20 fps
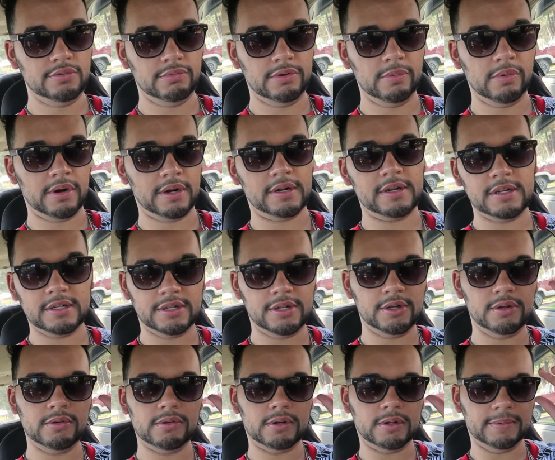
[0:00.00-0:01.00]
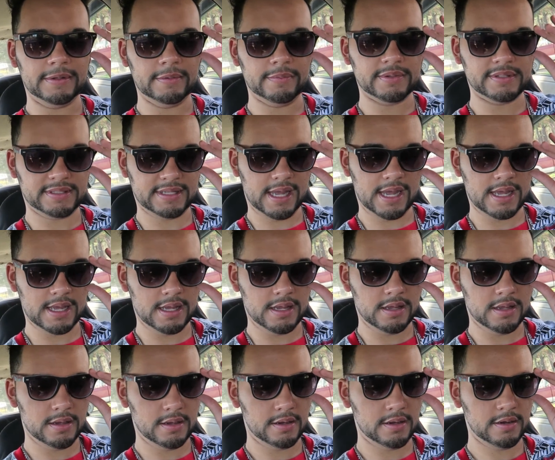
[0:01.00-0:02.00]
we wanted to do. Um, it was
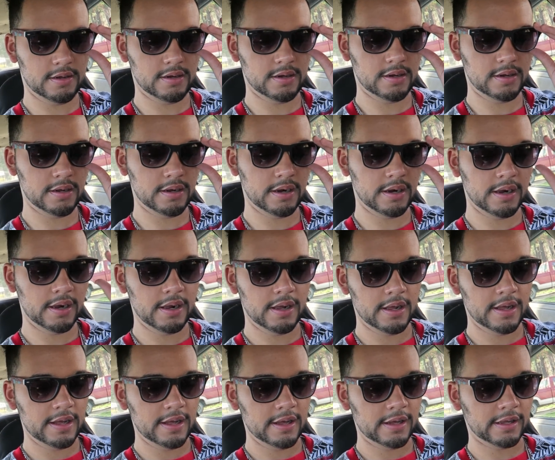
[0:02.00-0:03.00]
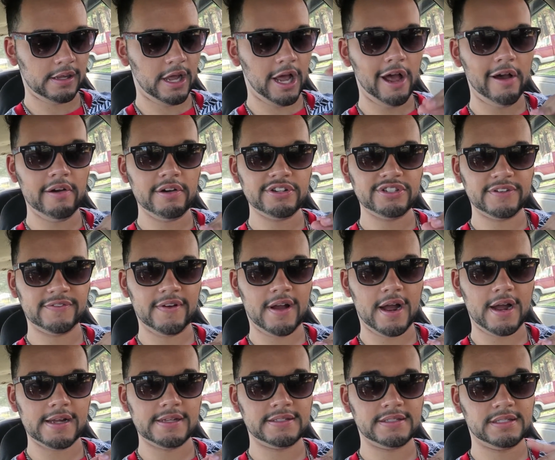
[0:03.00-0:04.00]
a college
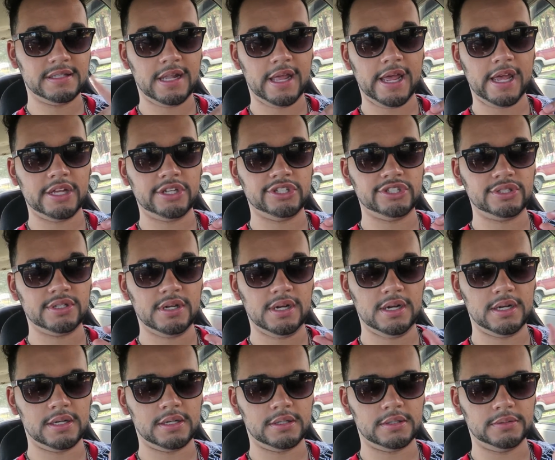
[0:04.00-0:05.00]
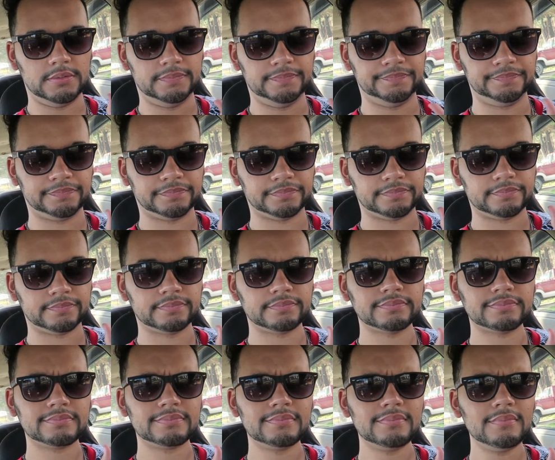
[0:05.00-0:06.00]
advice slash um,
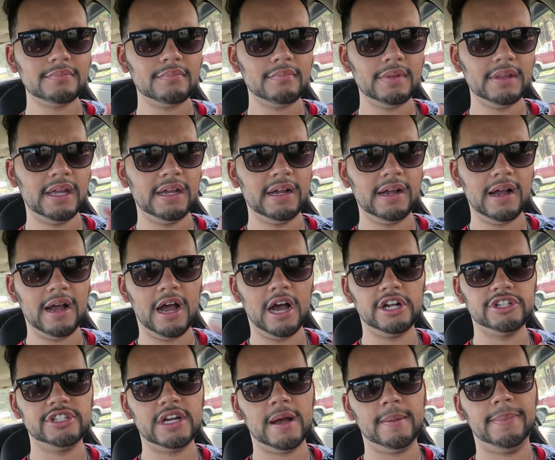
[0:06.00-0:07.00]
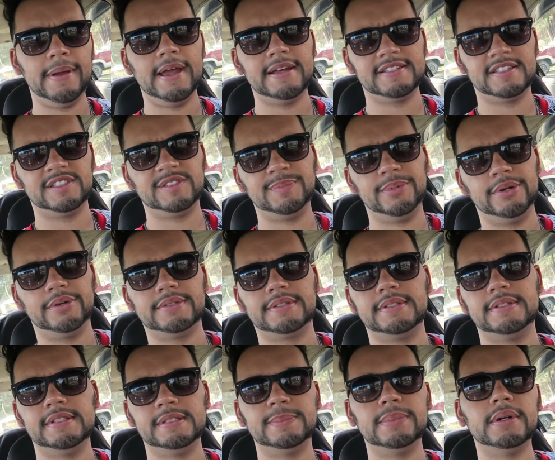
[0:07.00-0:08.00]
our job past
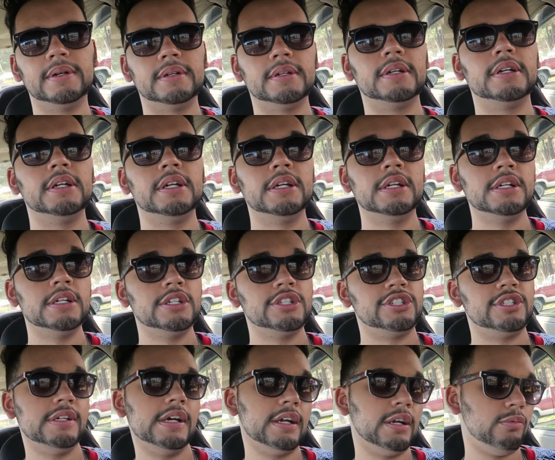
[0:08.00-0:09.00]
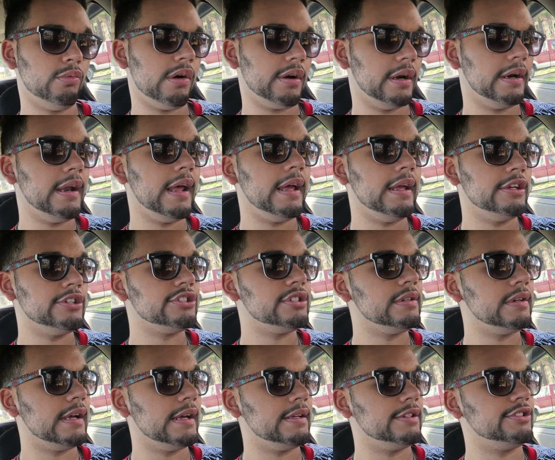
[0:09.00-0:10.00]
experiences, but she had to work today.
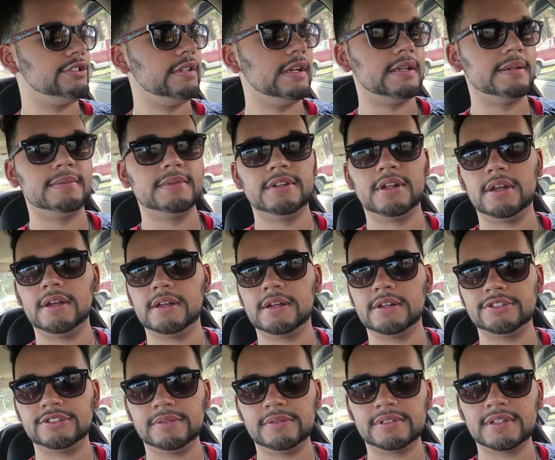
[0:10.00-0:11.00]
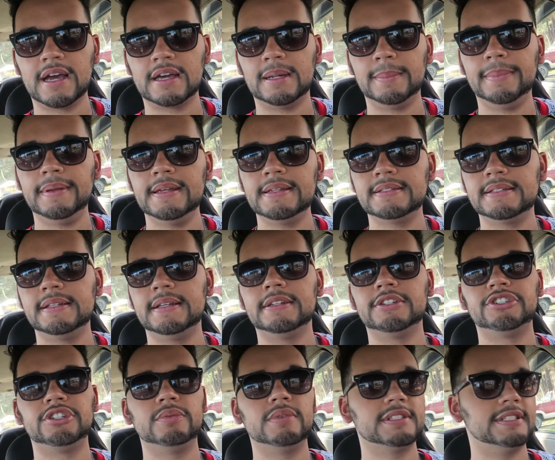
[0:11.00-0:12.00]
She she had to be there. She was kind of busy
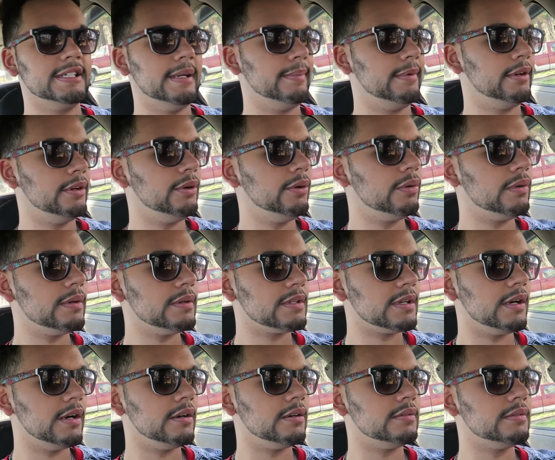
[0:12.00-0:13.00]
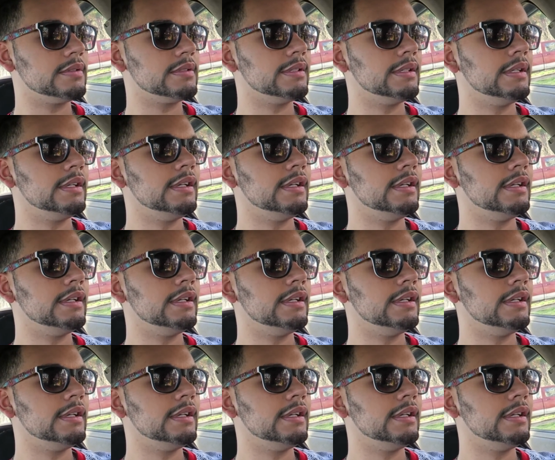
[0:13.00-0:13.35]
and she wasn't able to do it because